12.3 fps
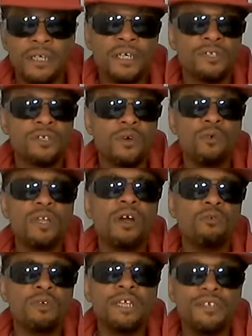So we
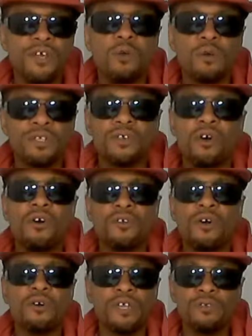don't really know what's going
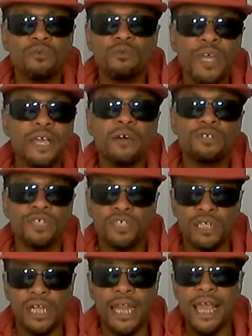on, and we ain't gonna
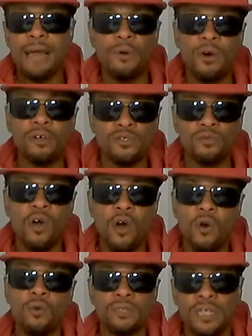just clam on to
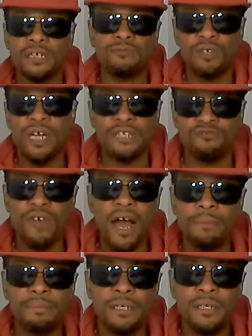oh Joshua got
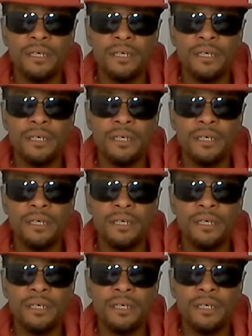dropped.